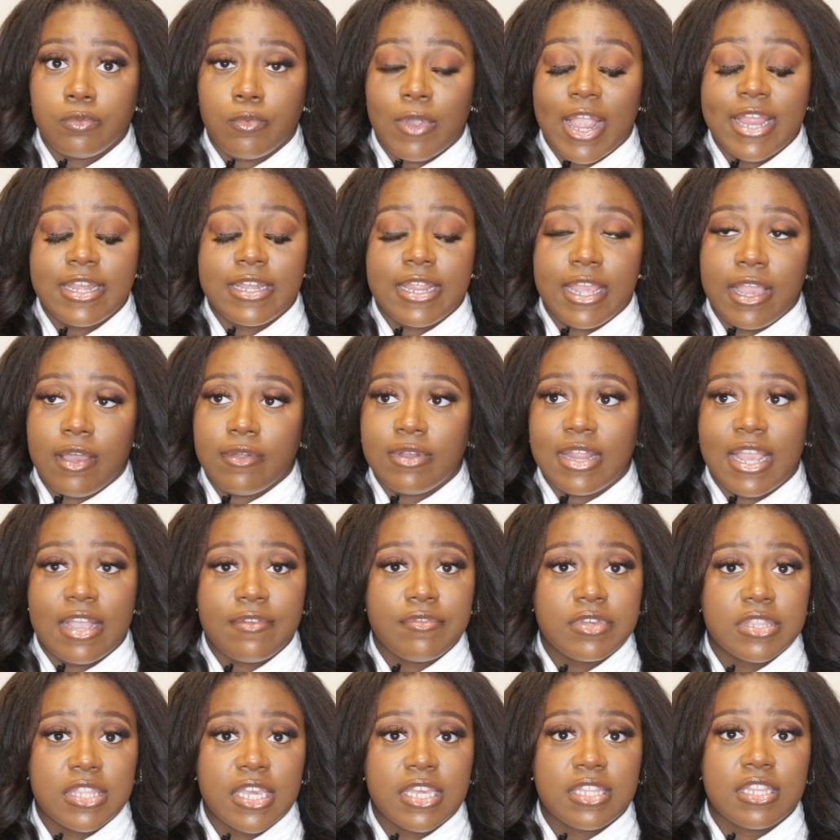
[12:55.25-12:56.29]
Write down
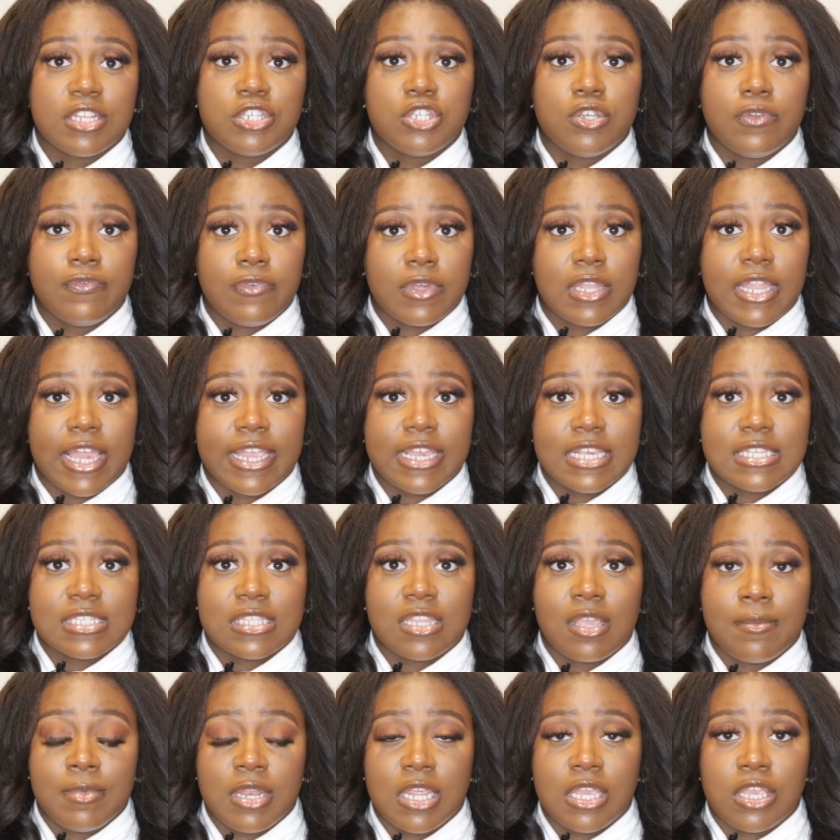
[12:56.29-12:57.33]
everything that you feel like is
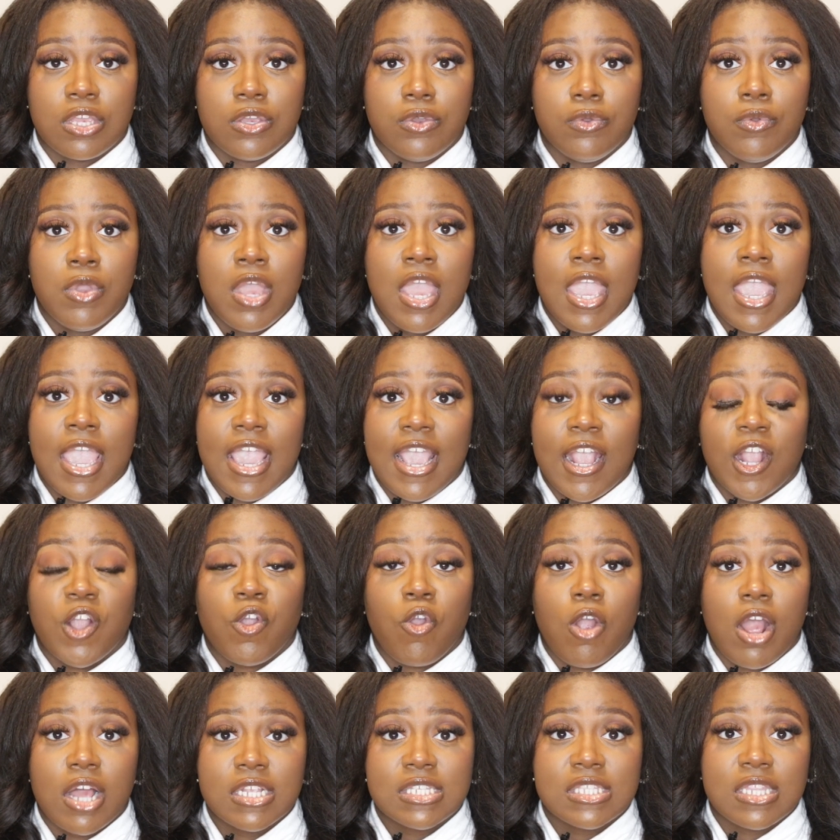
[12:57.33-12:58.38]
limiting you and
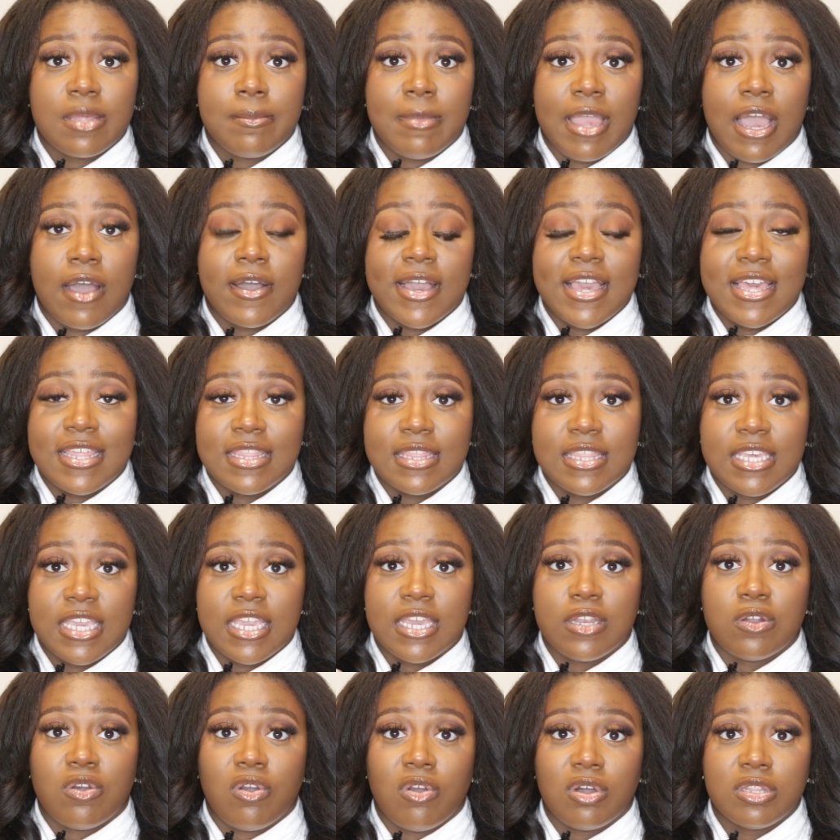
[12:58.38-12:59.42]
cross them out. And
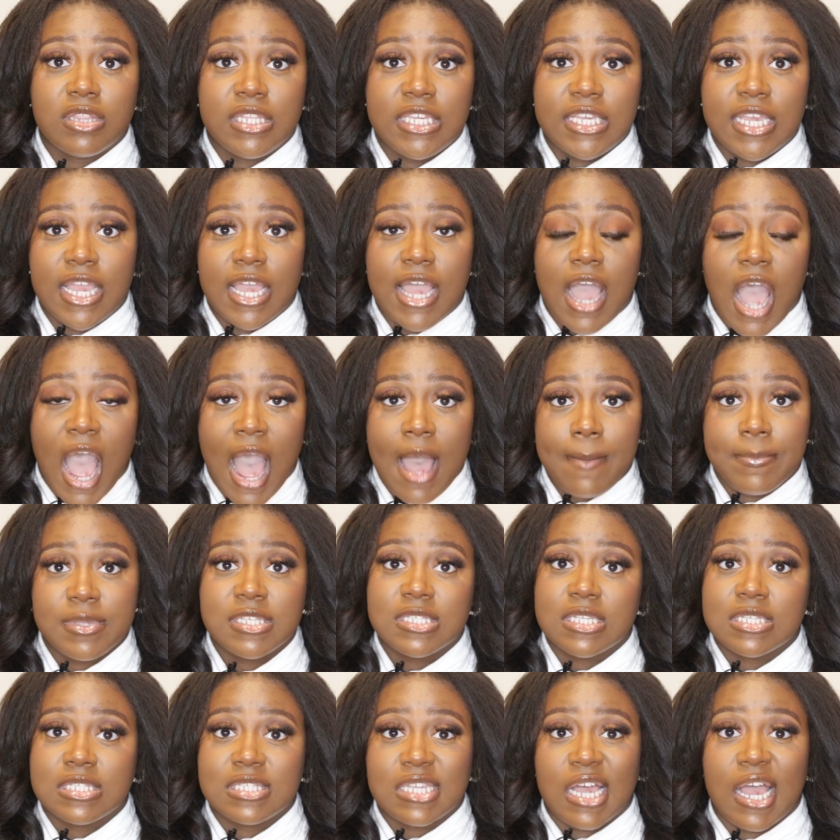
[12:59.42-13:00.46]
then on the
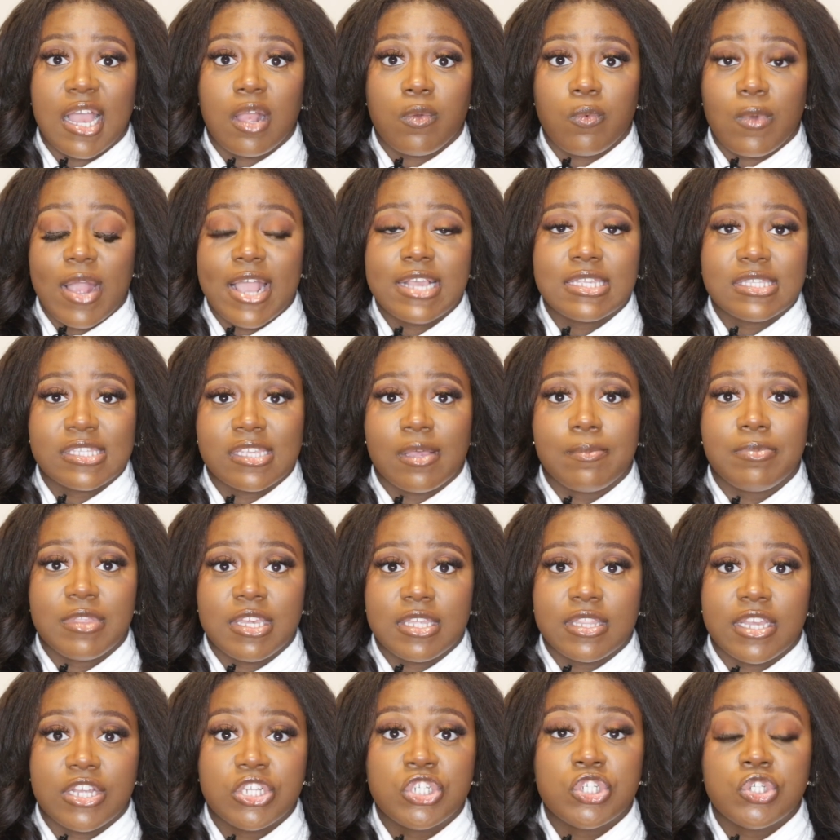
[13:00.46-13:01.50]
opposite side, write
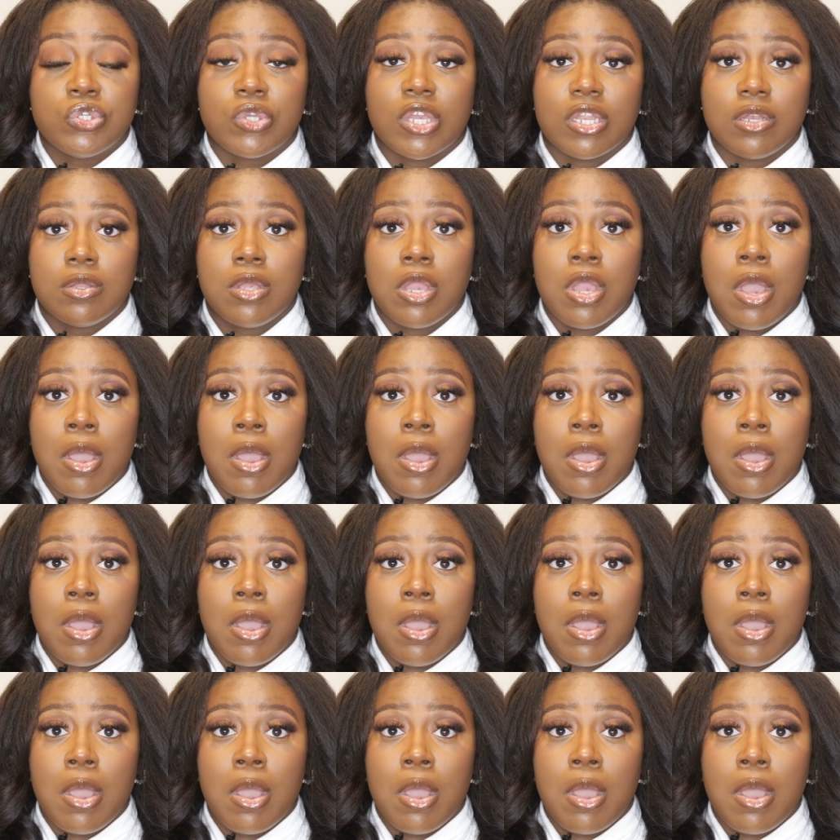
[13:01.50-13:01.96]
something that you can